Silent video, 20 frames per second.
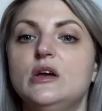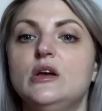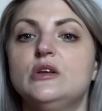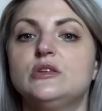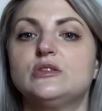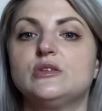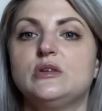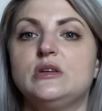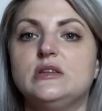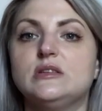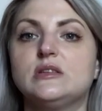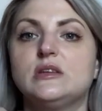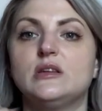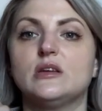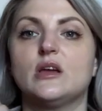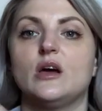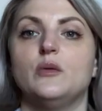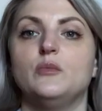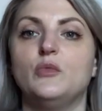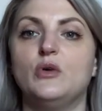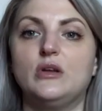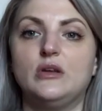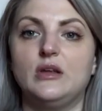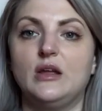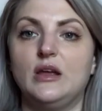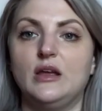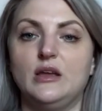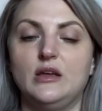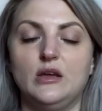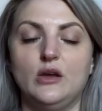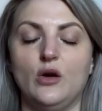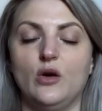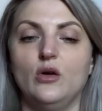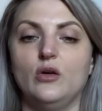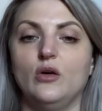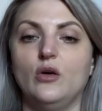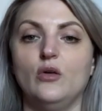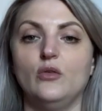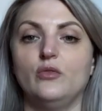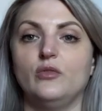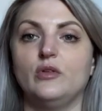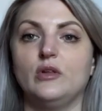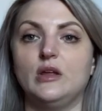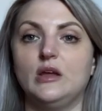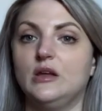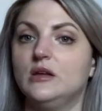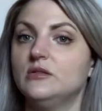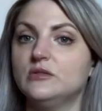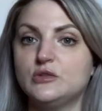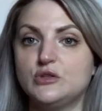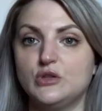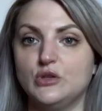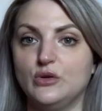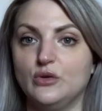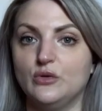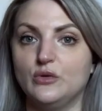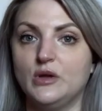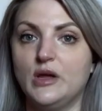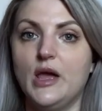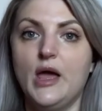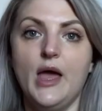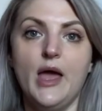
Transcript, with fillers: So he's gonna come one day, hopefully soon,